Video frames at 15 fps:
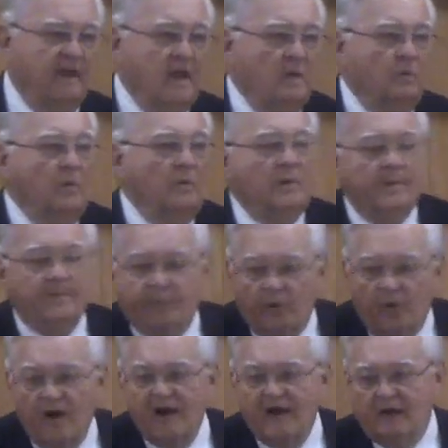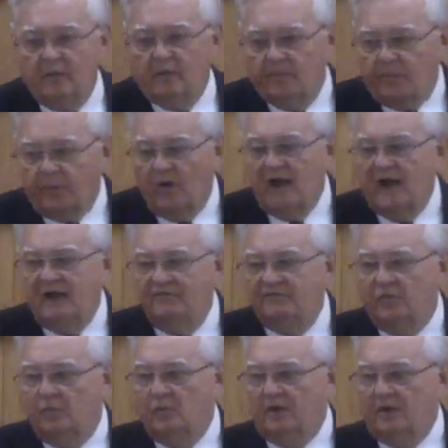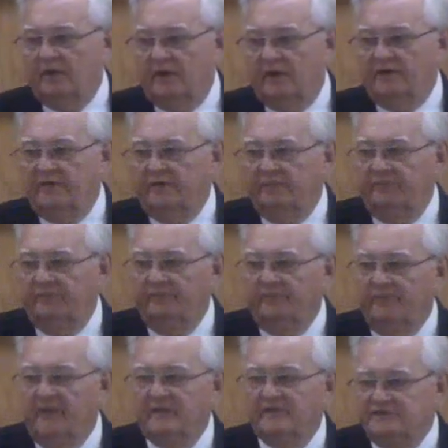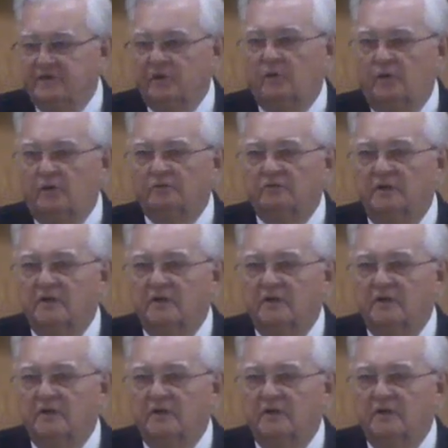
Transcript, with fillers: When we pray, we're praying for one another, and so on.